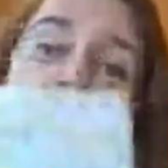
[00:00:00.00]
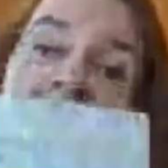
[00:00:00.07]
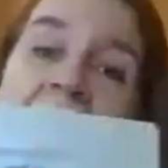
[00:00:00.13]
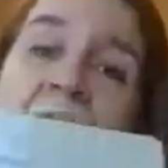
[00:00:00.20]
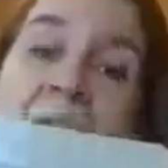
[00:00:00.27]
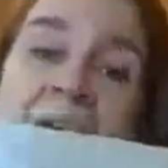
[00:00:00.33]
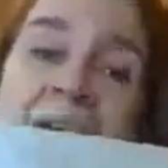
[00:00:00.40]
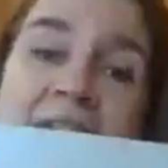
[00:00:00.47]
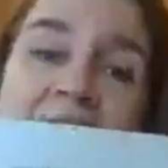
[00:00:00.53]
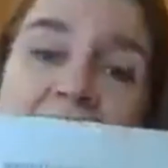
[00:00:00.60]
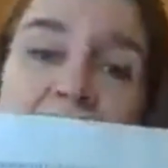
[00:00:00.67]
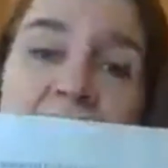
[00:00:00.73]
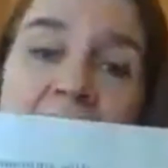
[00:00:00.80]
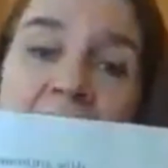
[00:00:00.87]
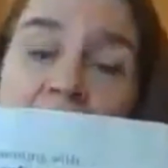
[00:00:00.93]
I
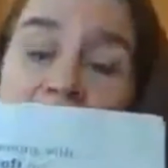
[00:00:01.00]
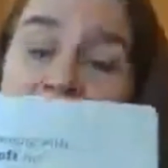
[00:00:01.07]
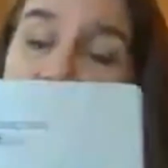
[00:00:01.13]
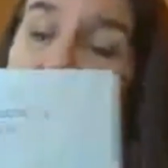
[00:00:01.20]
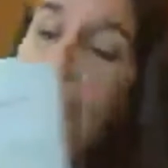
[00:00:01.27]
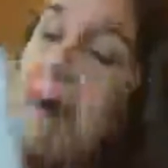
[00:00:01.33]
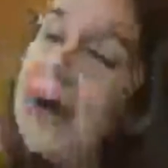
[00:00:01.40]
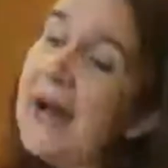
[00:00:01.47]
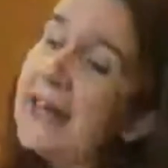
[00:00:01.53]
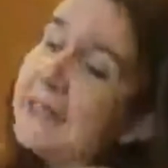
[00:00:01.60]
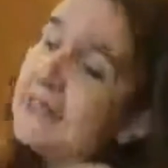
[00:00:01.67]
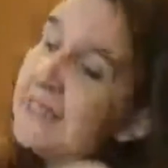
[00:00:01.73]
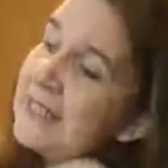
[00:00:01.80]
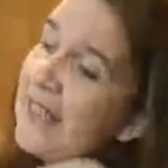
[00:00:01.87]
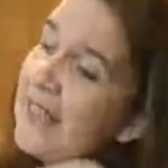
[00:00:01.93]
spy with my
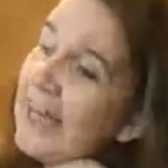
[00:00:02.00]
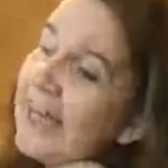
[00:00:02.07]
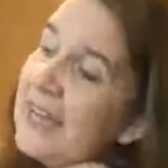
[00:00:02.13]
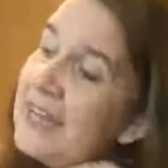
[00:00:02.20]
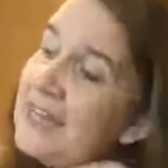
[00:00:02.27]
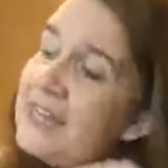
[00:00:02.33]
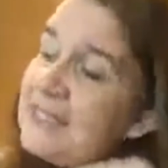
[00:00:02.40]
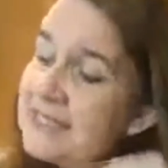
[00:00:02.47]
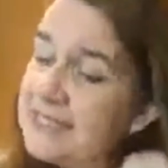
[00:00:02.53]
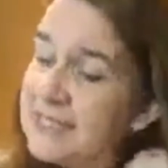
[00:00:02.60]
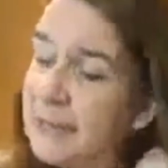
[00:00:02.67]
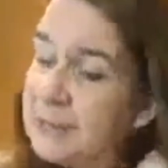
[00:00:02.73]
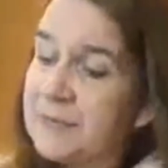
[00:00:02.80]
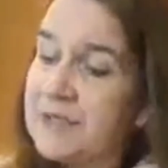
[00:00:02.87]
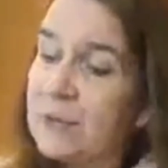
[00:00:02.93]
little eye
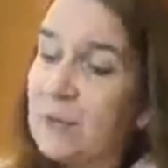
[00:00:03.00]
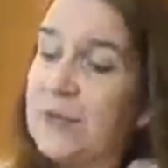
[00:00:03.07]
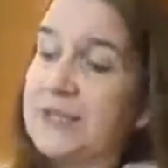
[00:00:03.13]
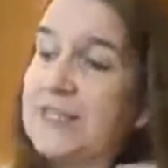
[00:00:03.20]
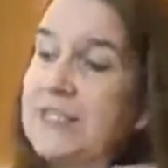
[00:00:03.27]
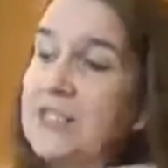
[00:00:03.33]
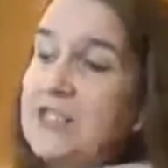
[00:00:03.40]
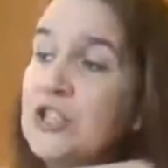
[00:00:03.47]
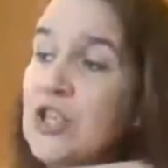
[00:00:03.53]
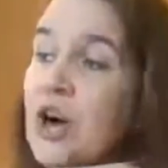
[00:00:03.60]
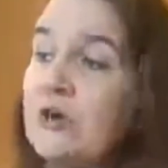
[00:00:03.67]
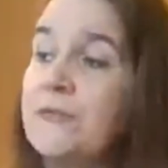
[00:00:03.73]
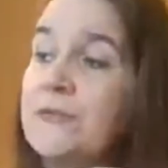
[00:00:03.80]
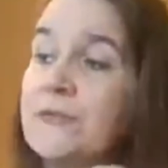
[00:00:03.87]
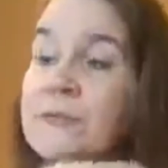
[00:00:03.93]
something with
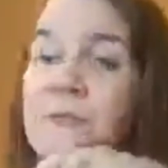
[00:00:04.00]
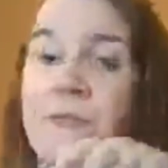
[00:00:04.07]
soft